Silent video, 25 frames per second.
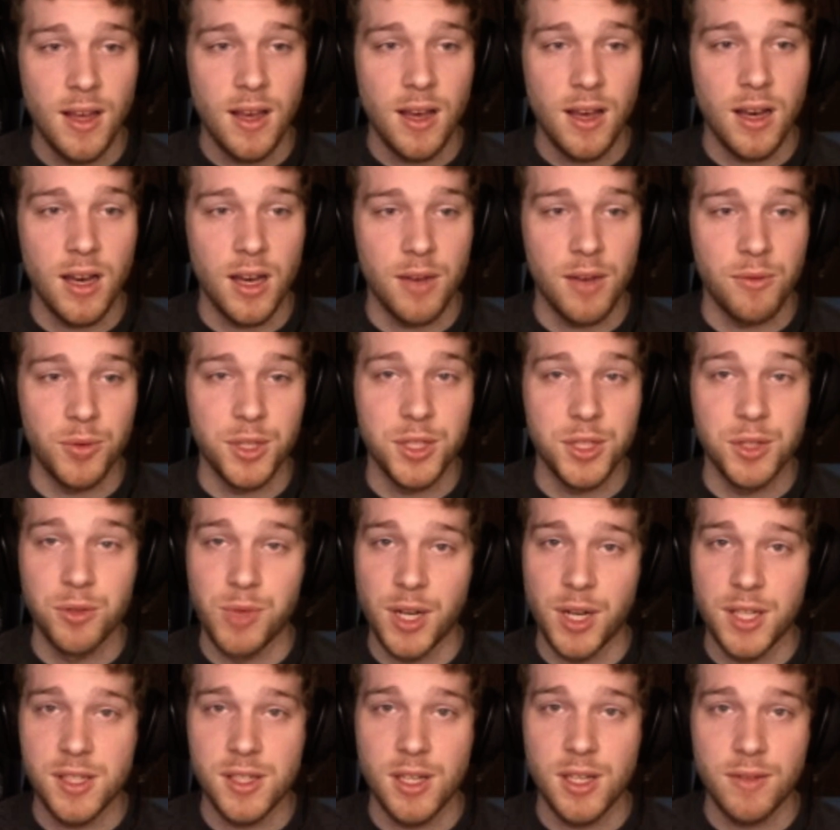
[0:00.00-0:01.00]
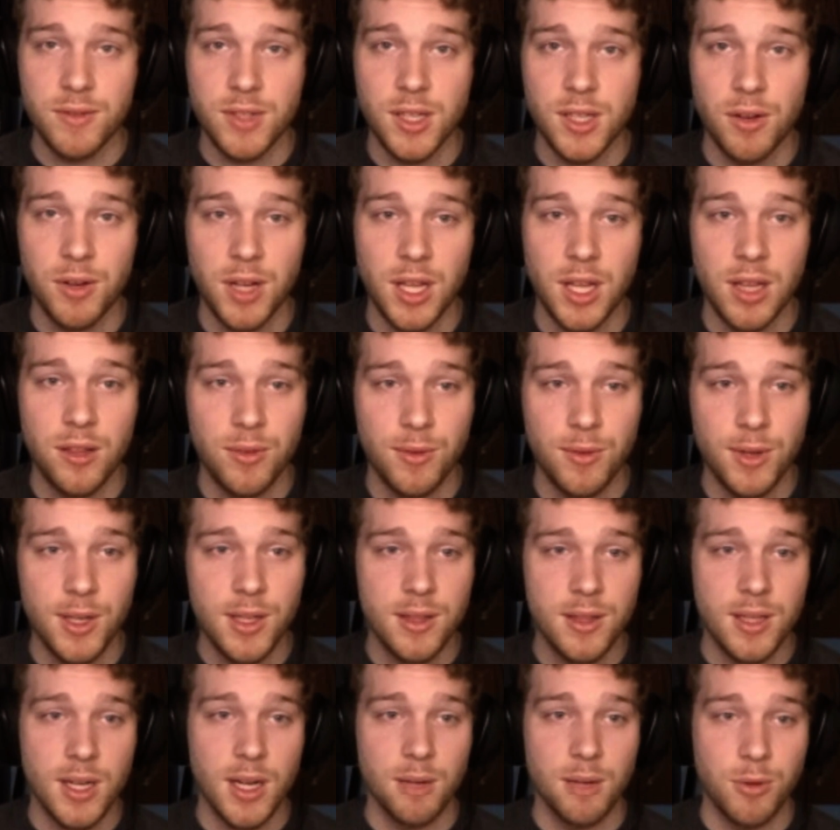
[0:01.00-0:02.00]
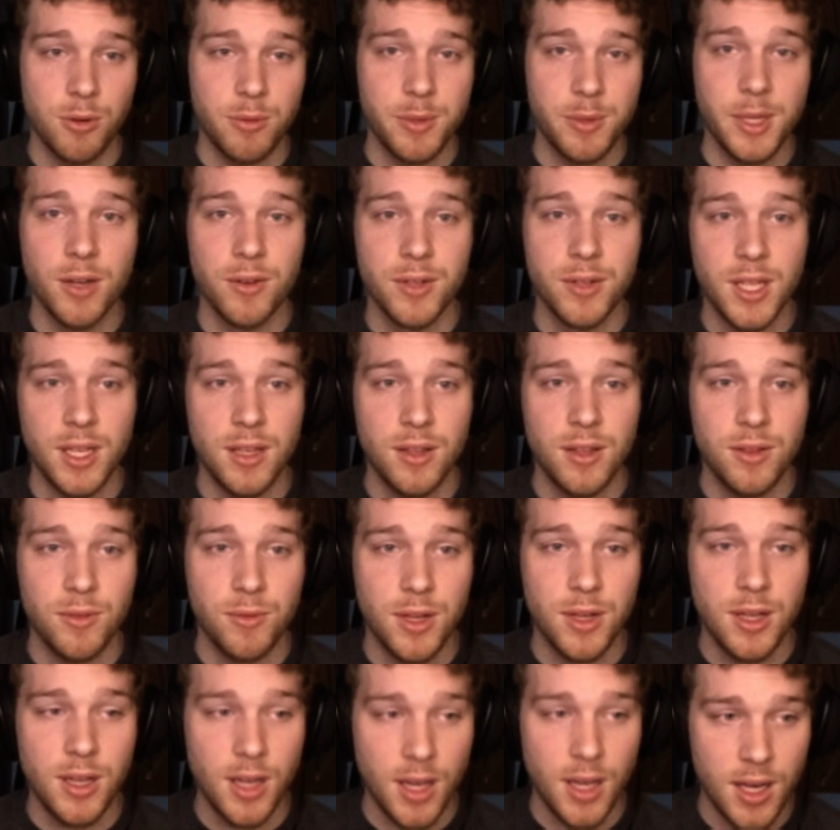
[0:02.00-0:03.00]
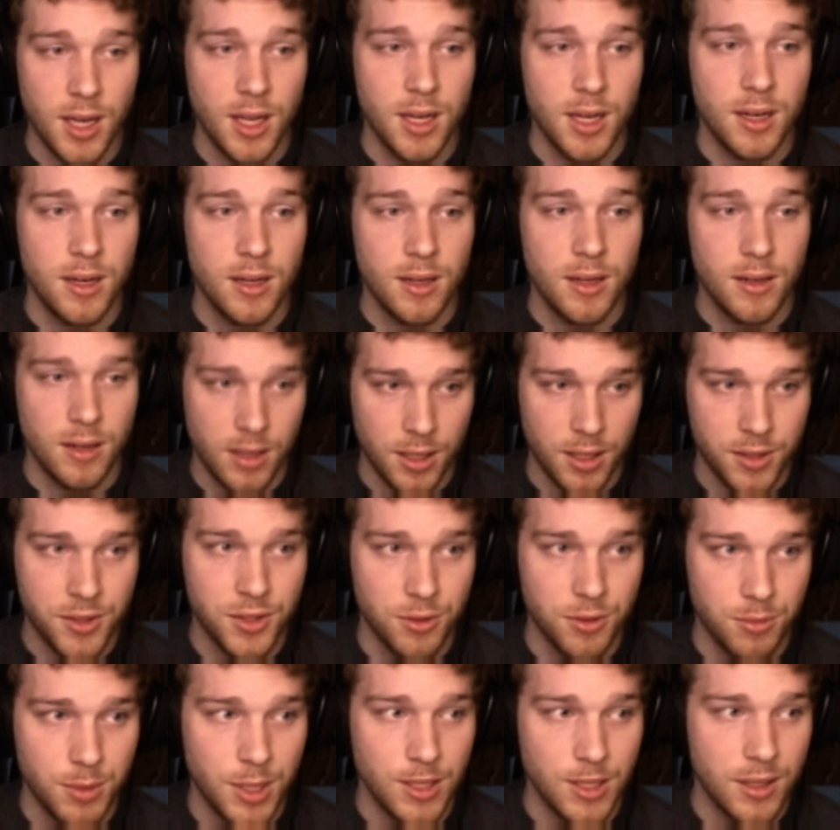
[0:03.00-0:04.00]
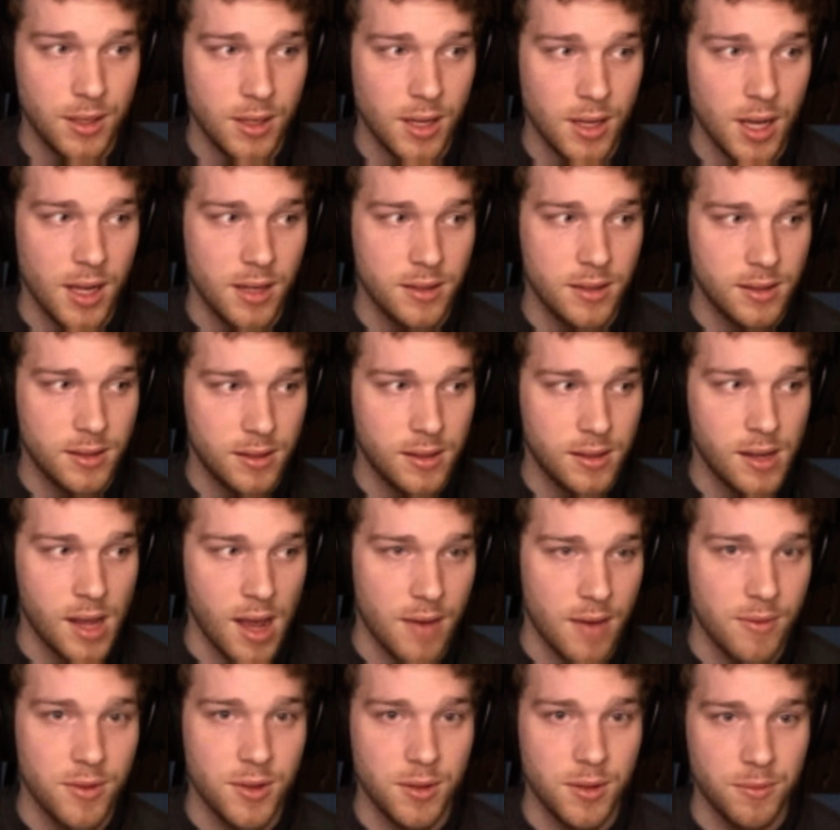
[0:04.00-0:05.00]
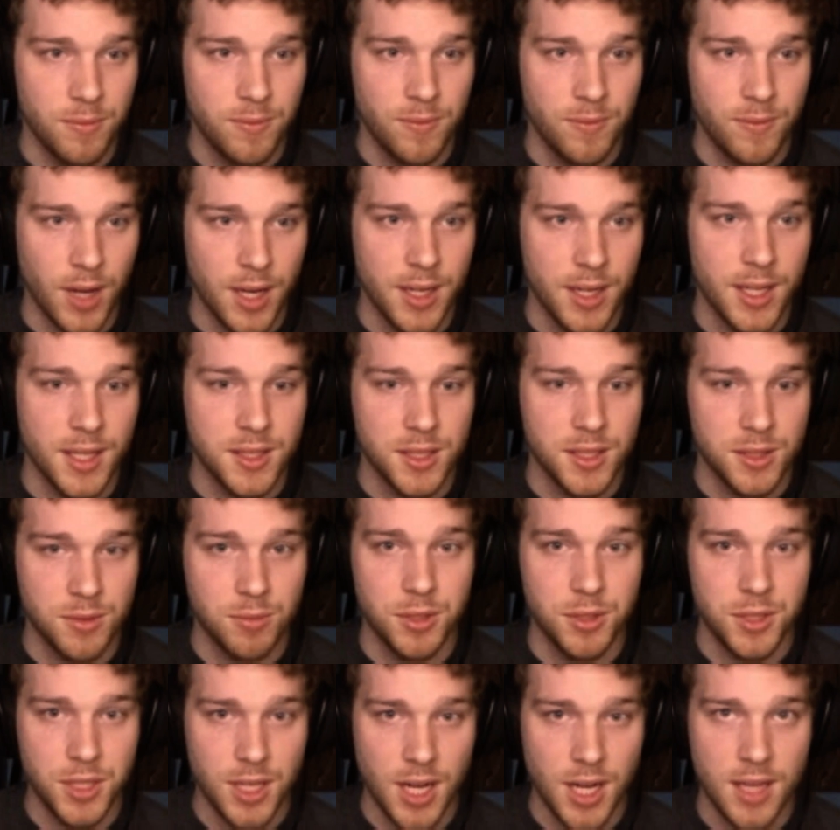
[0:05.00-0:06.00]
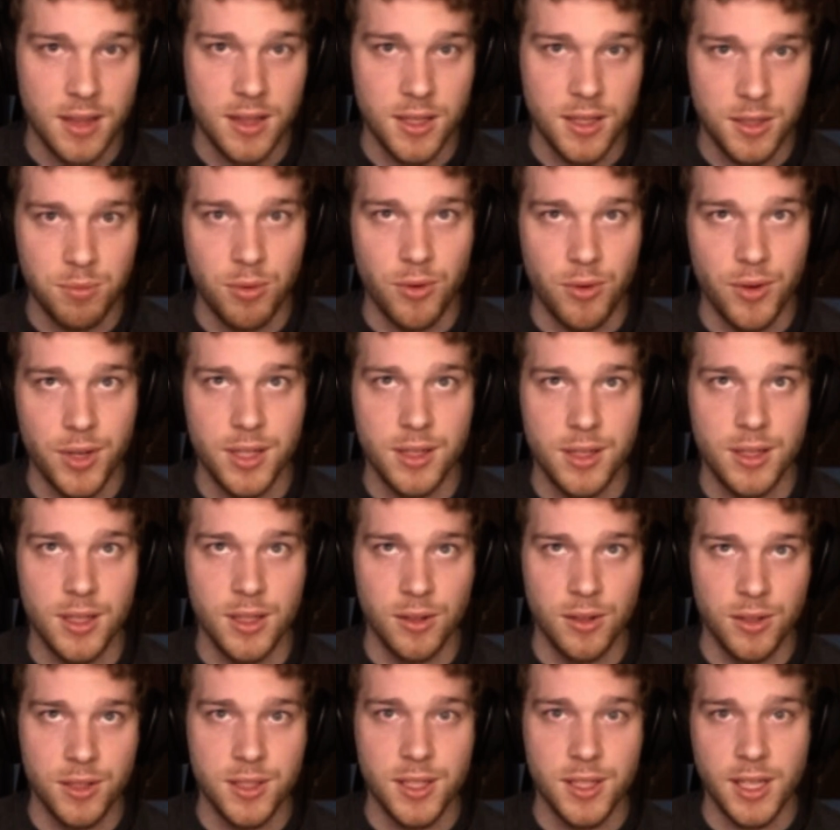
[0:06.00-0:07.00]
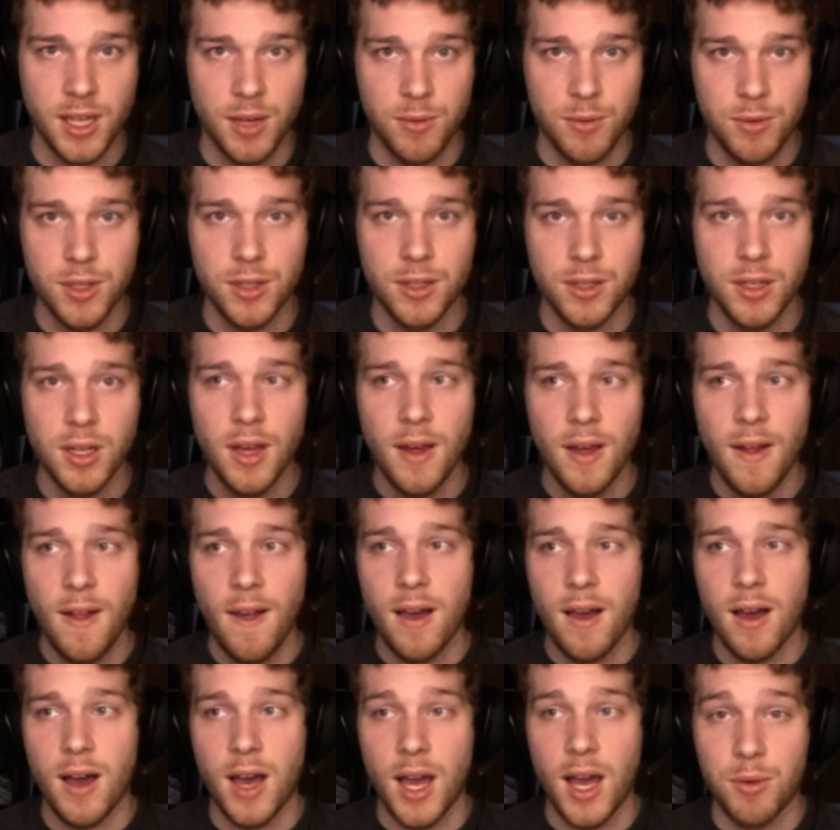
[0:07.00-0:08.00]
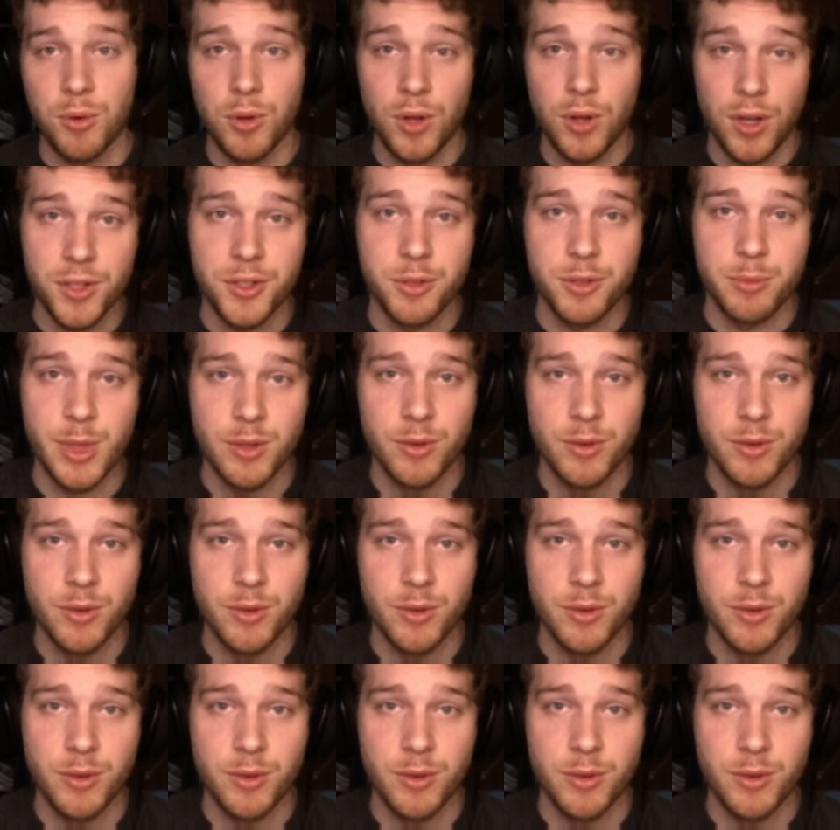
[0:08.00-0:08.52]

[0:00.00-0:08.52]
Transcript: If we do raise enough to go to E3, then I will be going to E3, and assuming I have the finances, which at this point it looks like I will also be